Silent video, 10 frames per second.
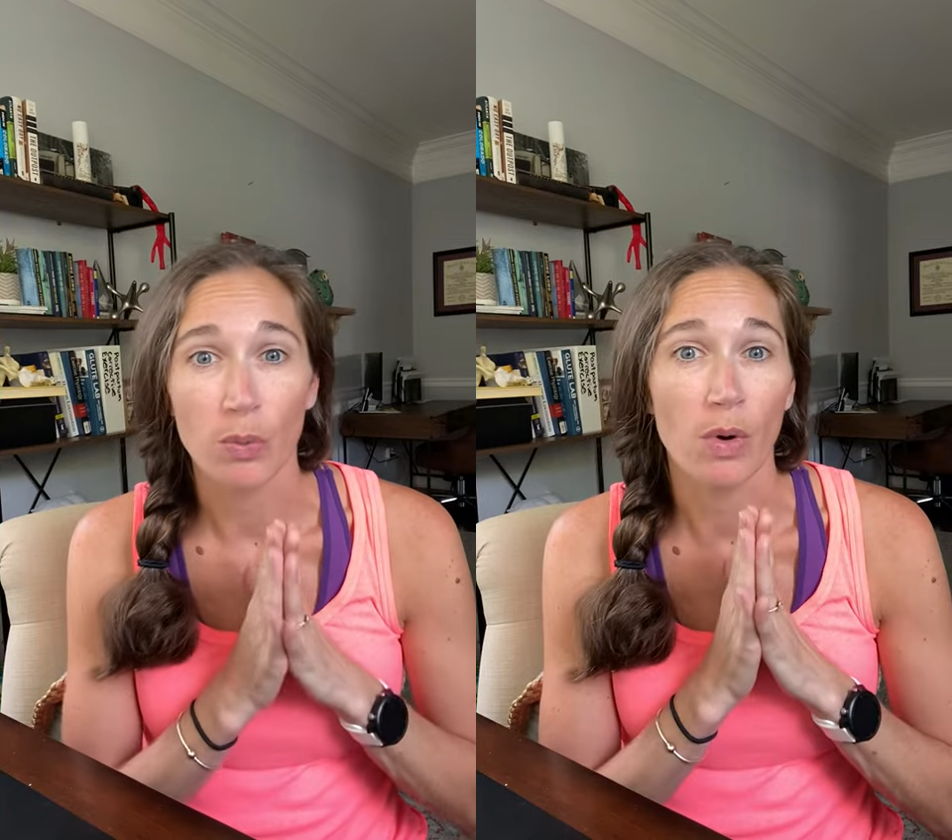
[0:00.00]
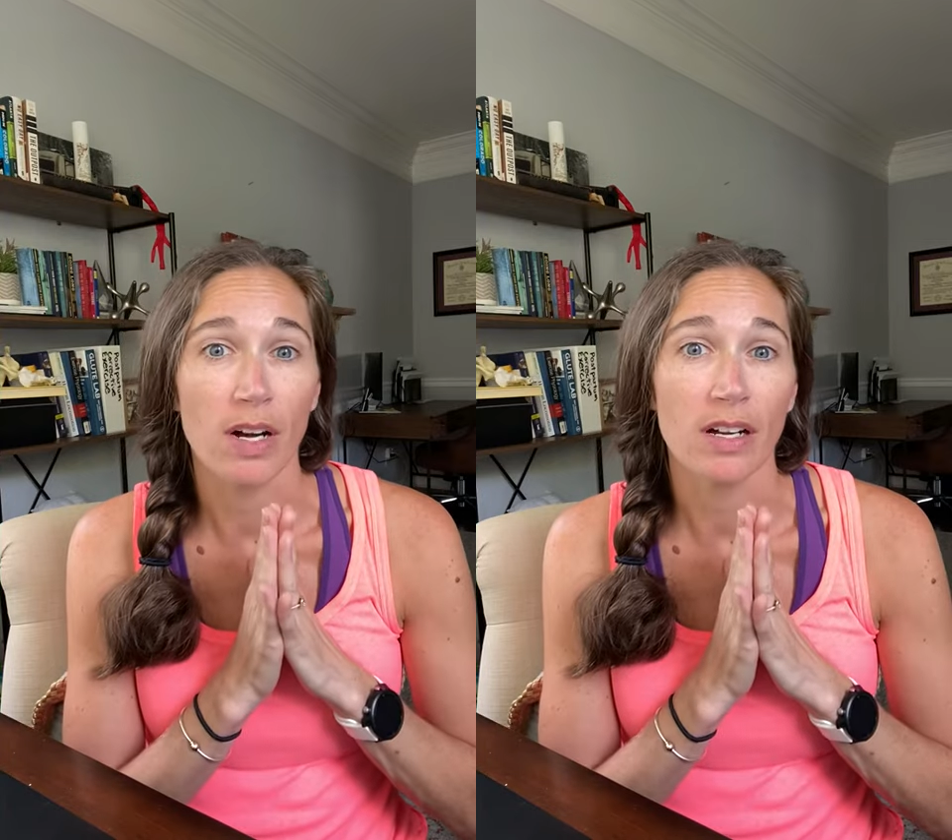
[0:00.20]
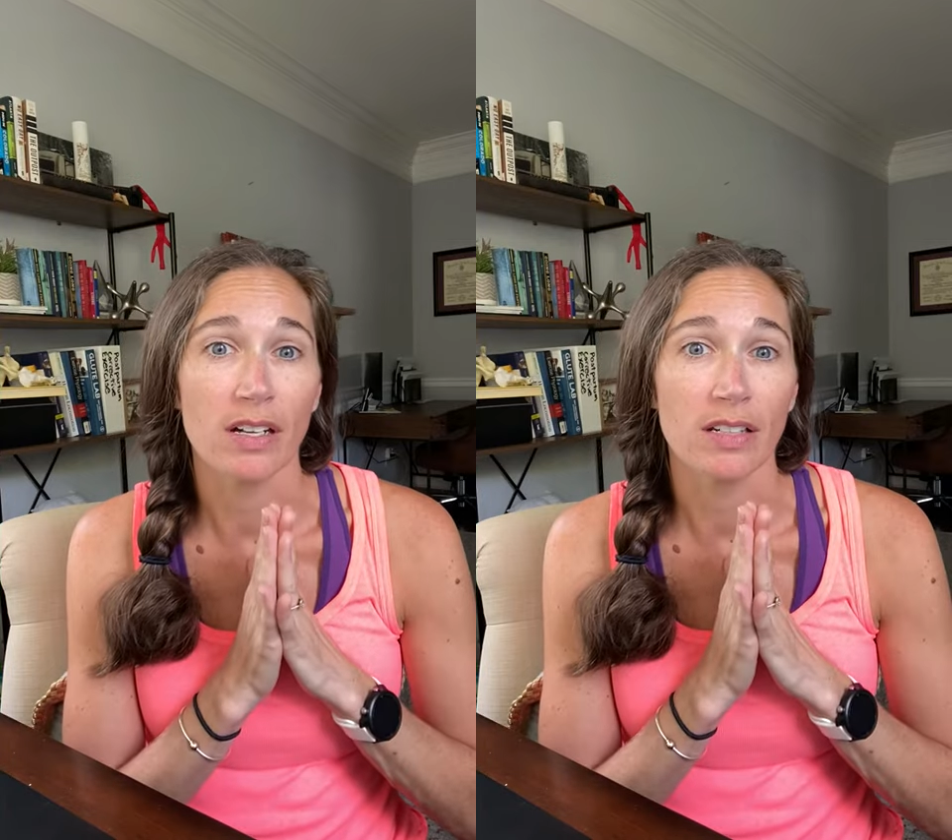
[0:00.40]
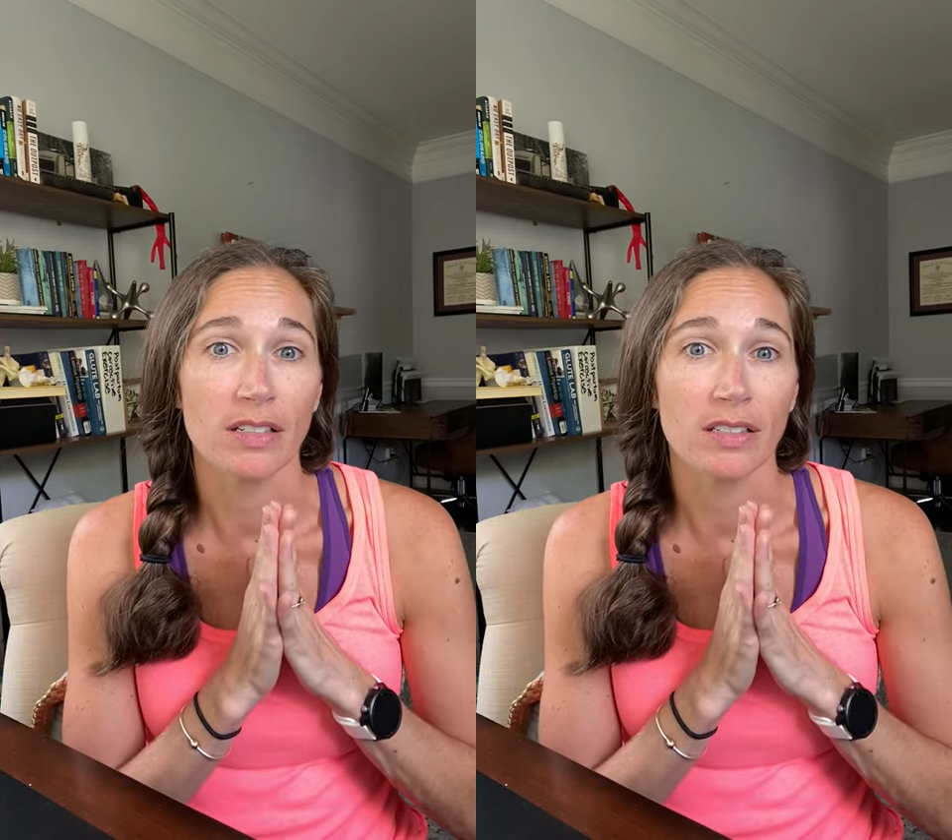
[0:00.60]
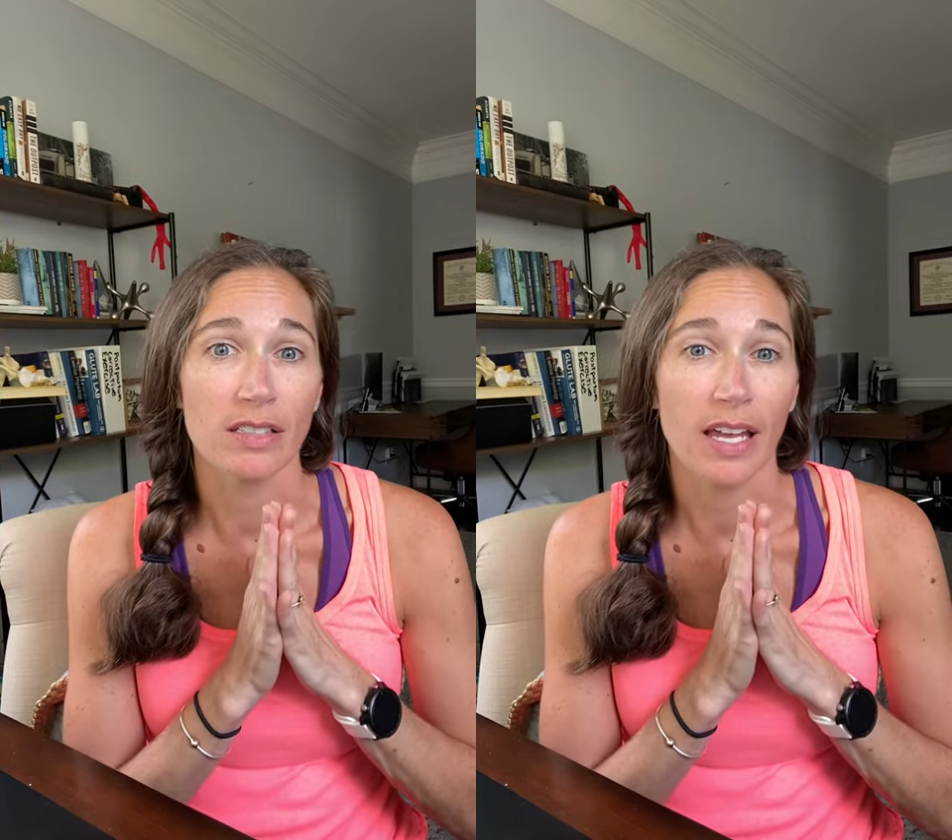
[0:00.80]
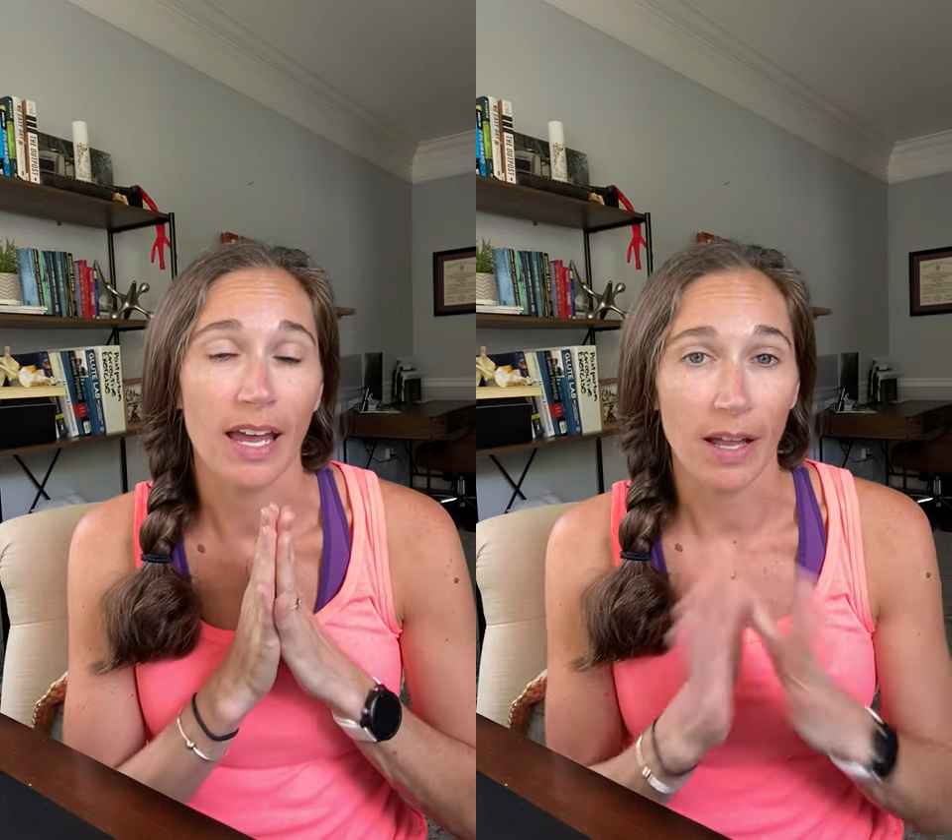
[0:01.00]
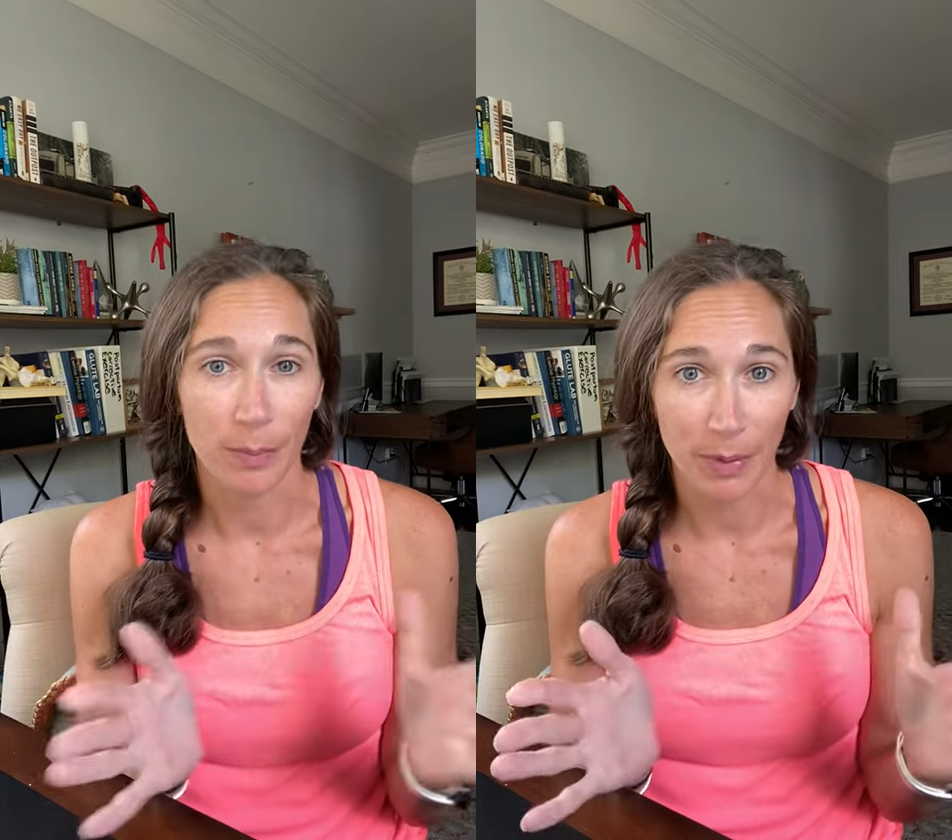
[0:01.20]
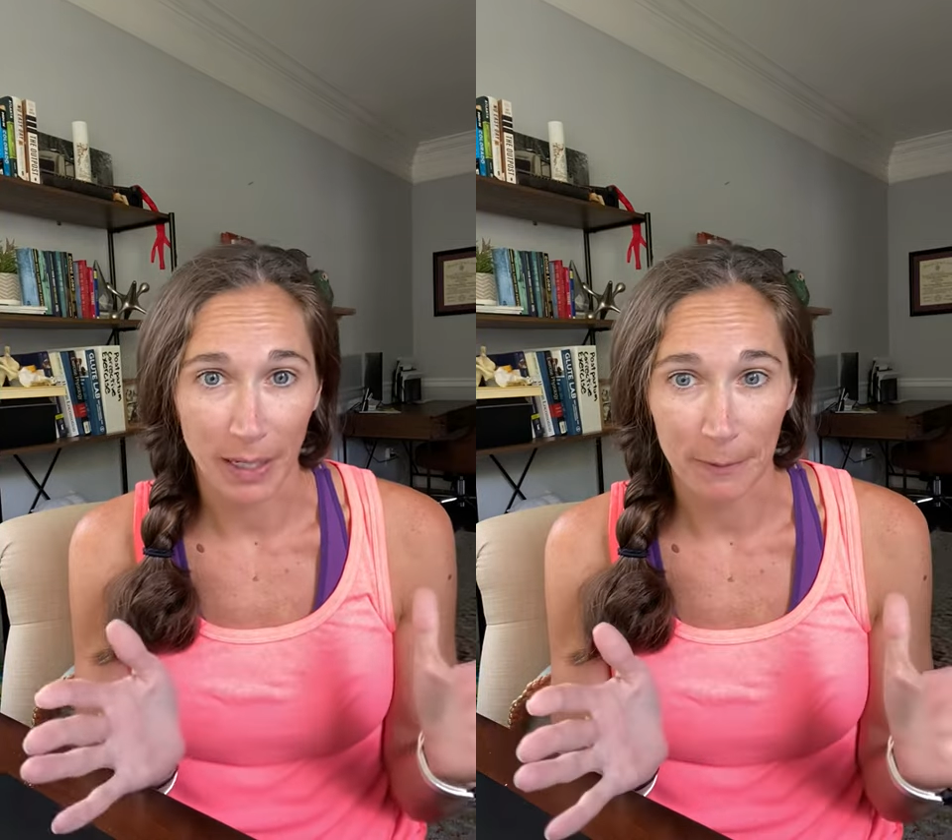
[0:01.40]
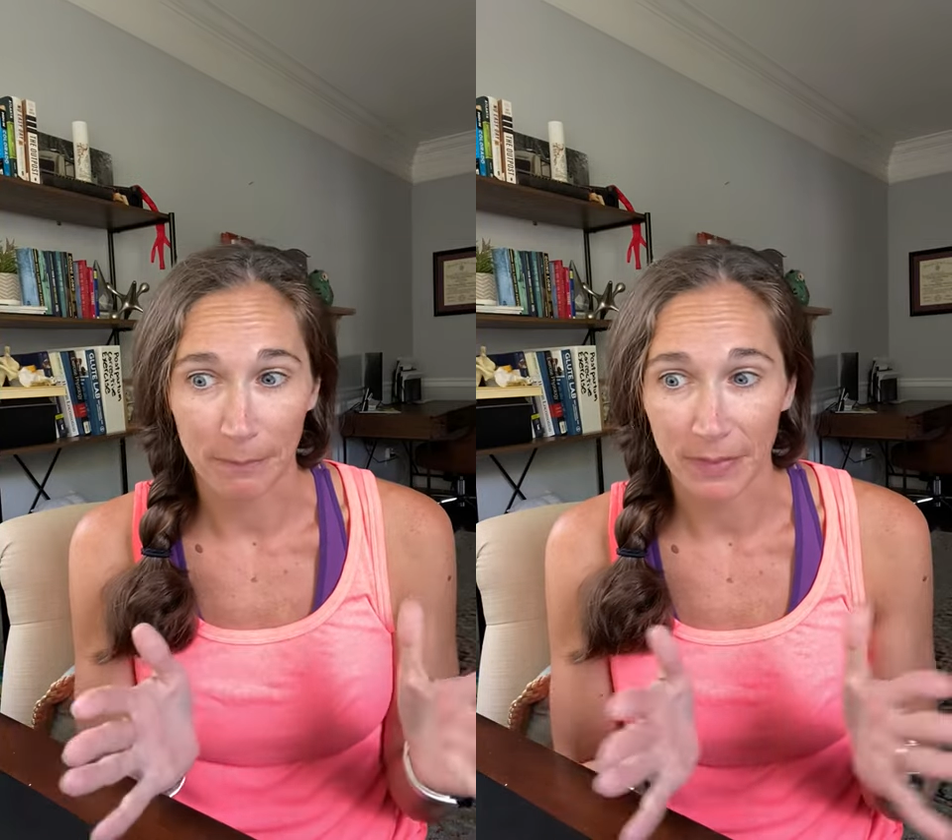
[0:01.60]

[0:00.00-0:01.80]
was helping.